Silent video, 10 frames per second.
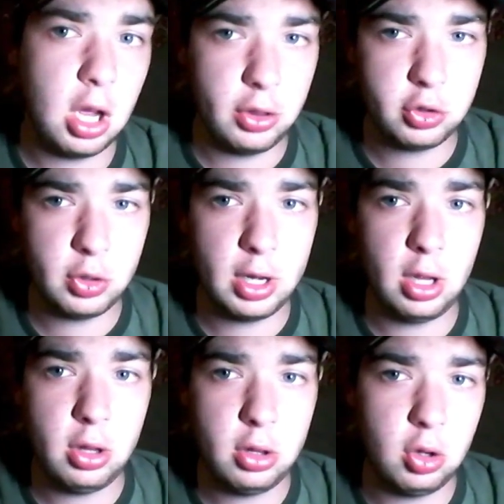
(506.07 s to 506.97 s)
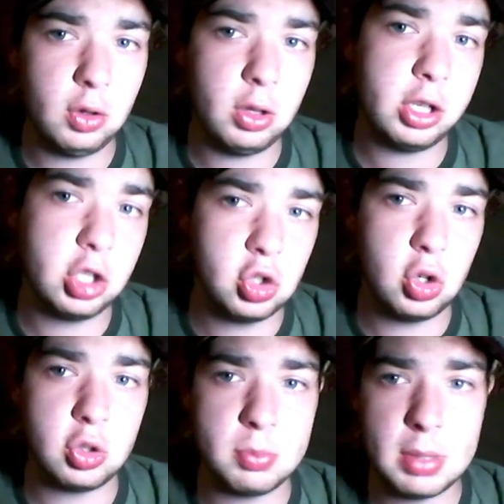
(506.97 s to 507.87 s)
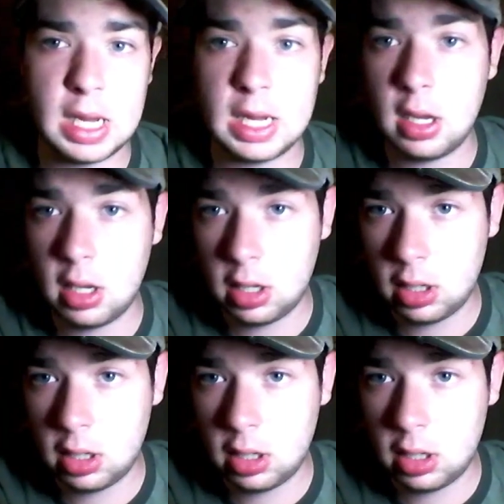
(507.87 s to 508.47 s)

on the trail, overlooking Georgian Bay.